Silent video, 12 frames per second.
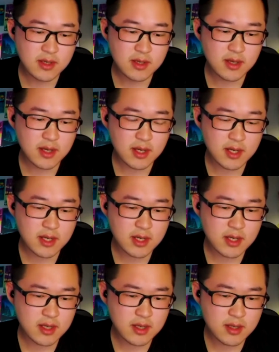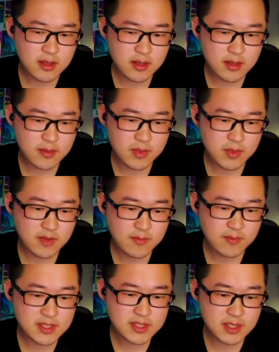I believe
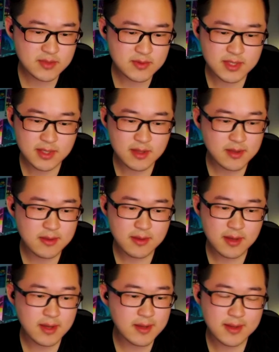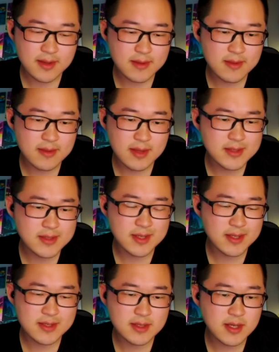my SAS was I took
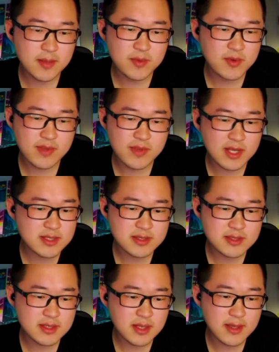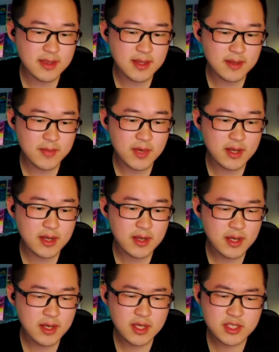like a couple of classes. I think my
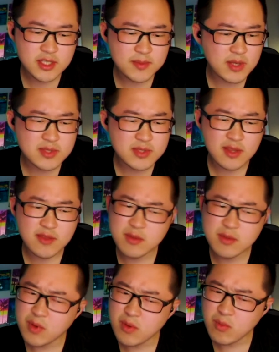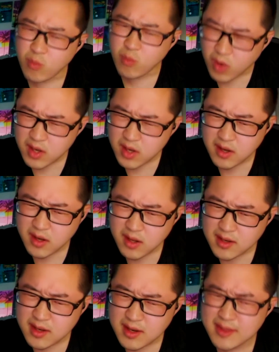GPA was like 3.1.
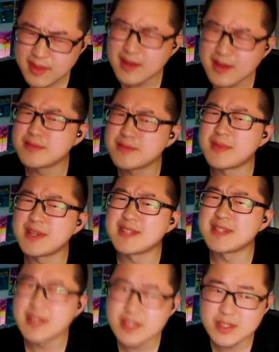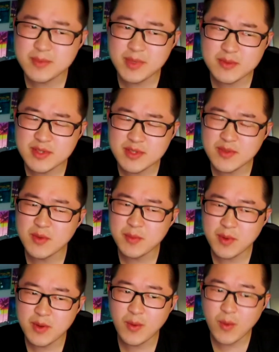And then I think it was my science GPA was
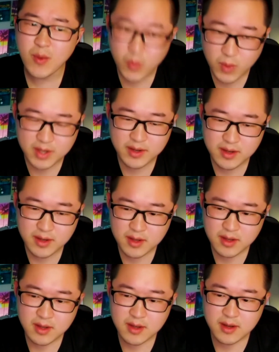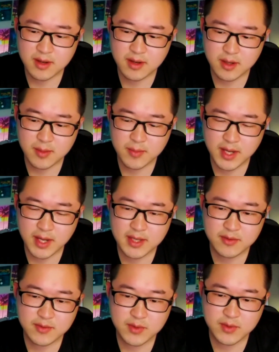3.01. I
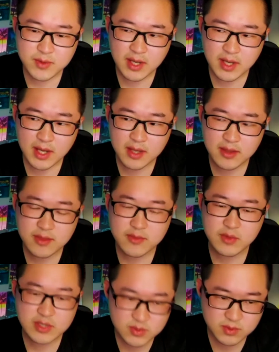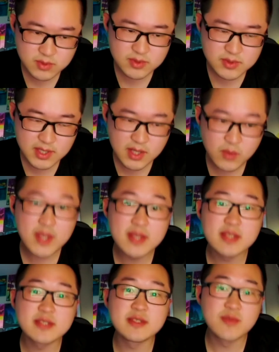interviewed at 3 schools. I got
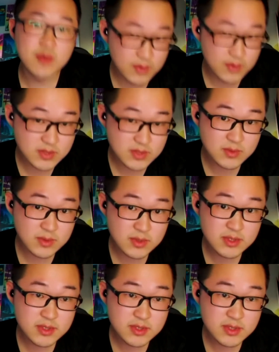waitlisted for 3 schools.